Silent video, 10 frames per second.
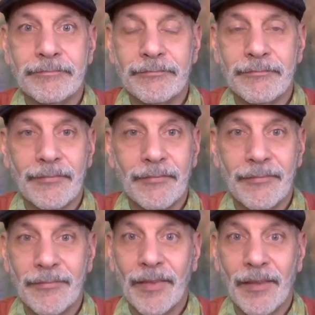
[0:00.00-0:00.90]

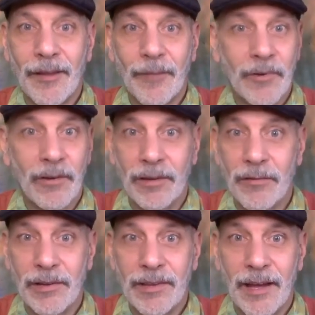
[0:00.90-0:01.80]
I'll leave
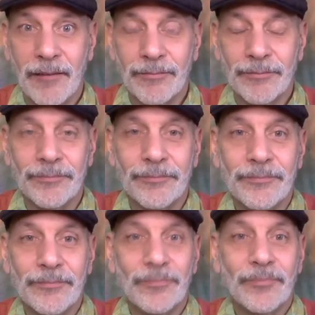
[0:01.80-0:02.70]
it at that.
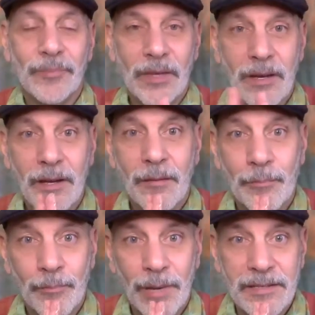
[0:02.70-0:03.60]

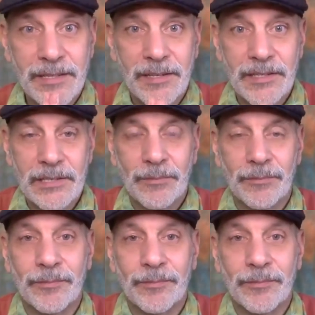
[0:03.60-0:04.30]
Blessings.